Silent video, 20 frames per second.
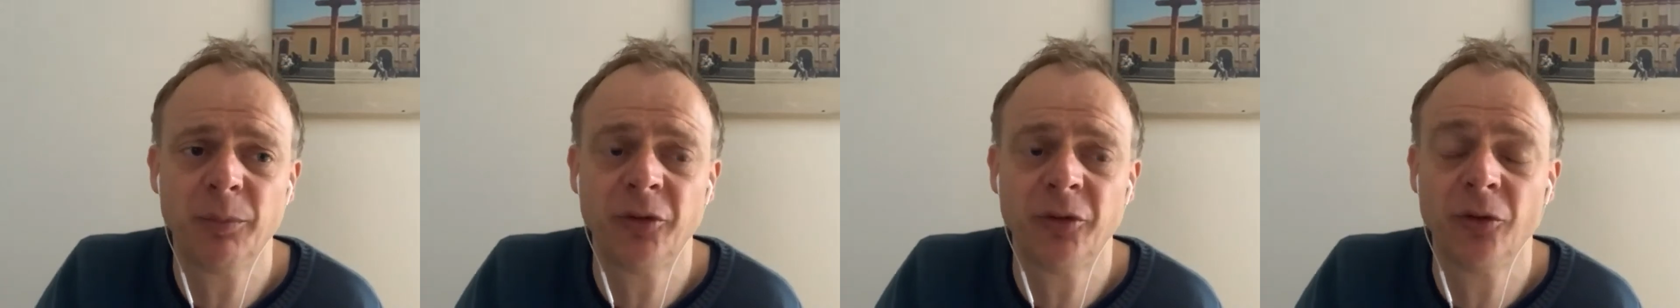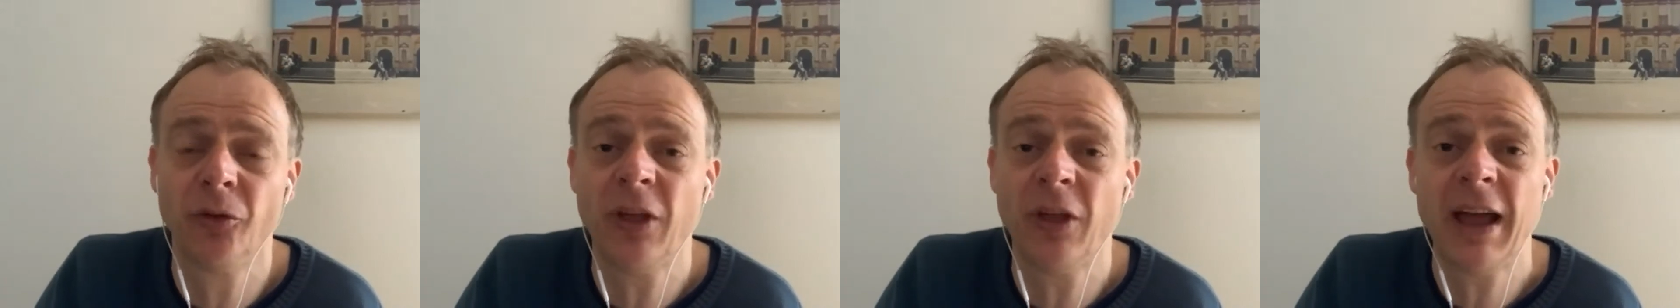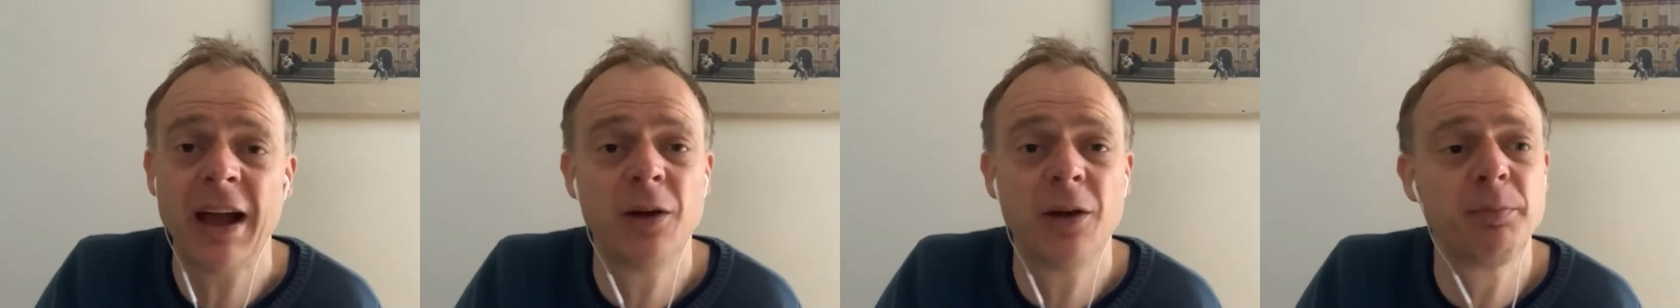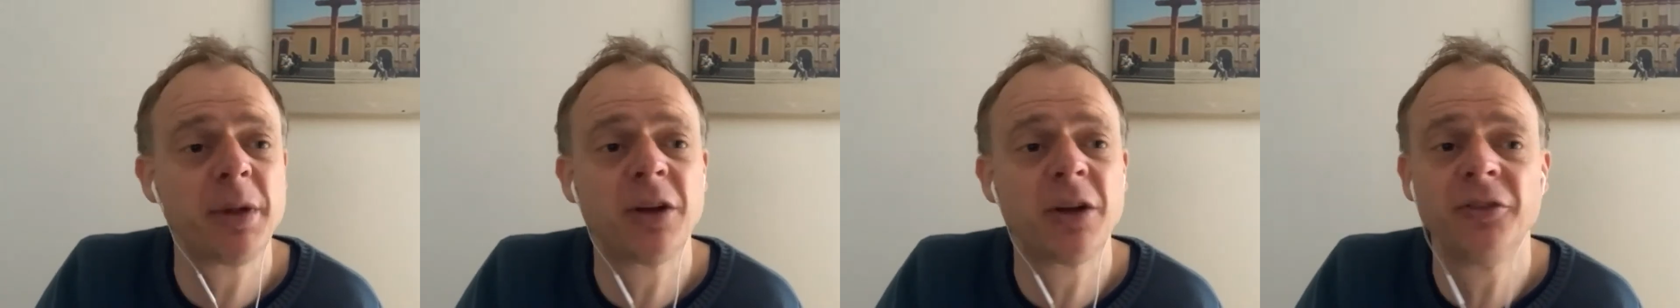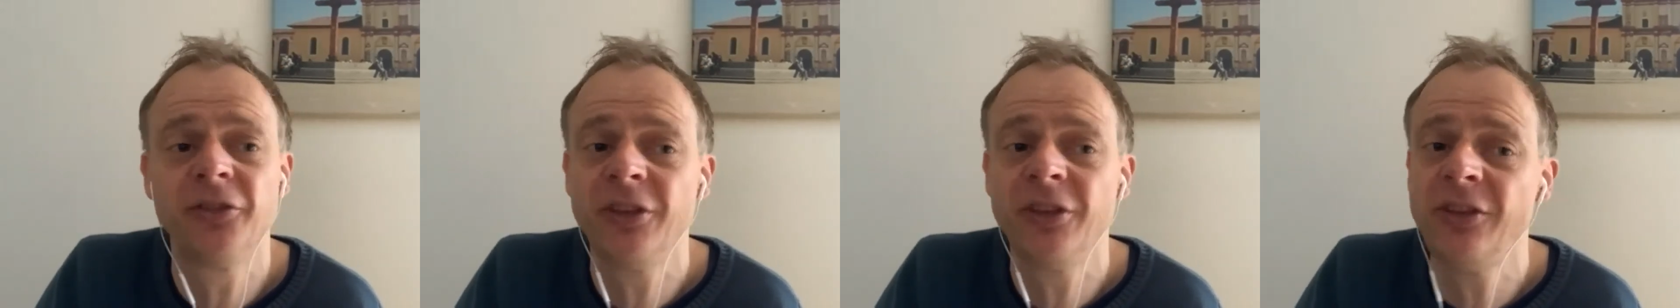sort that out,
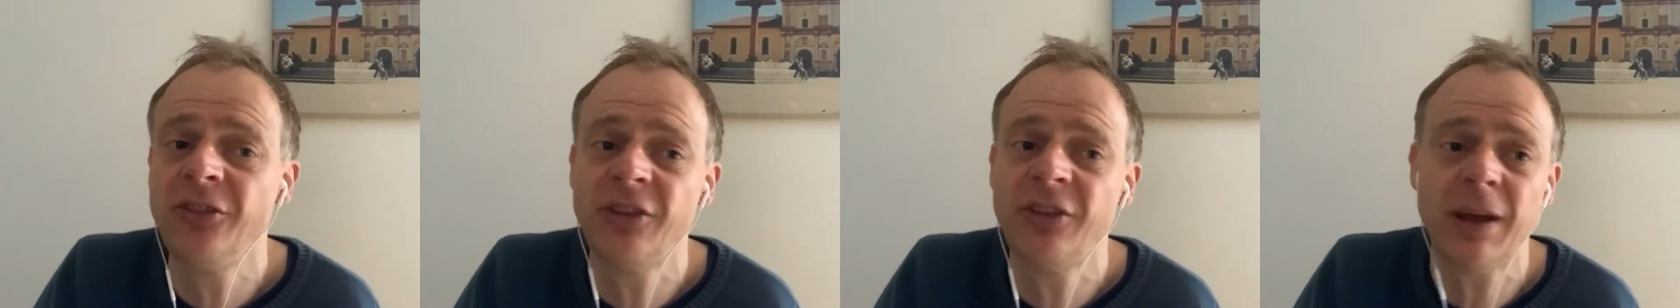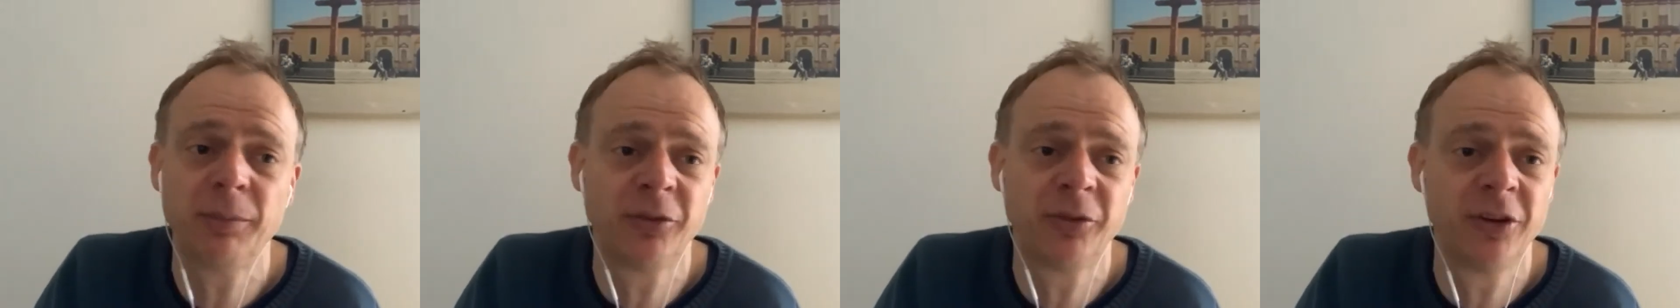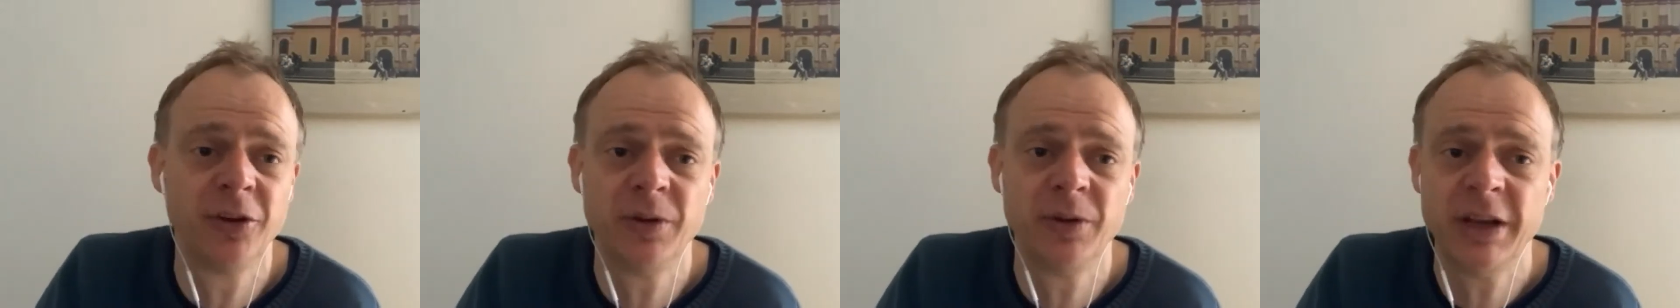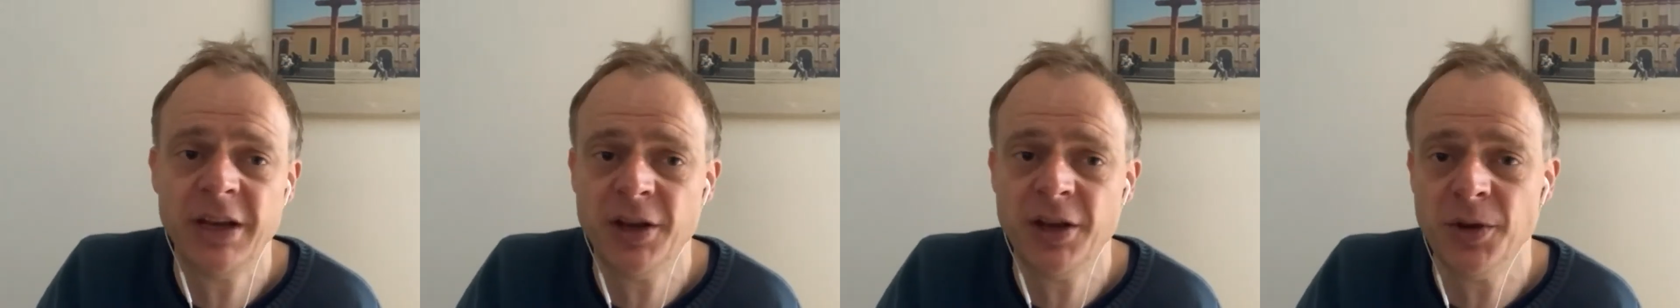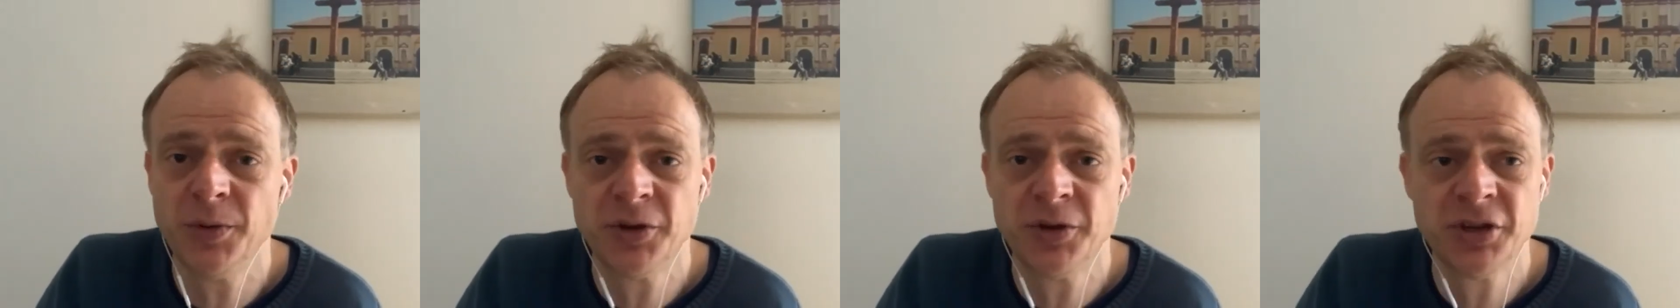because this is absolutely
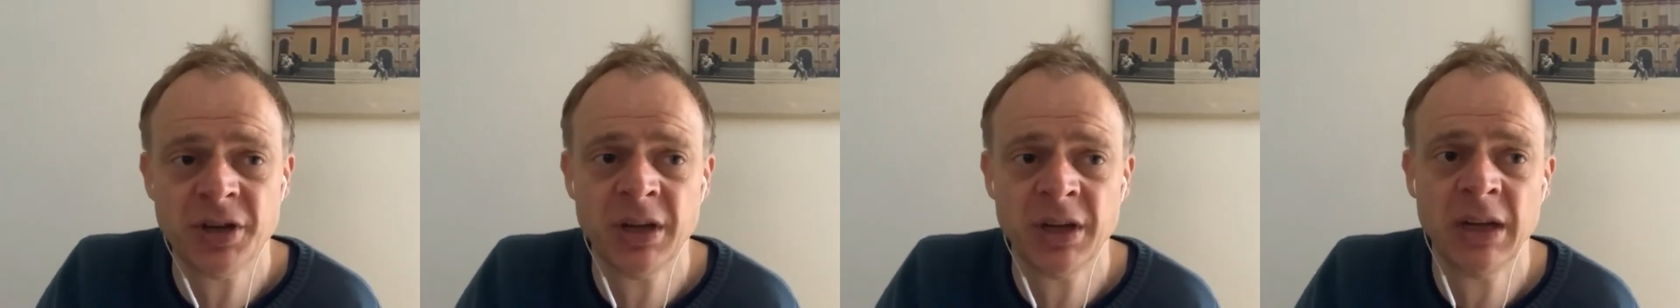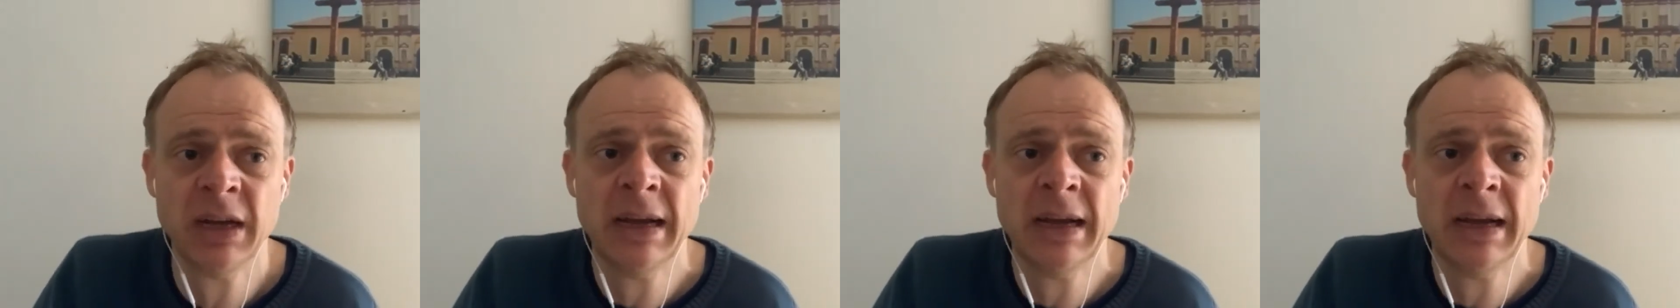huge.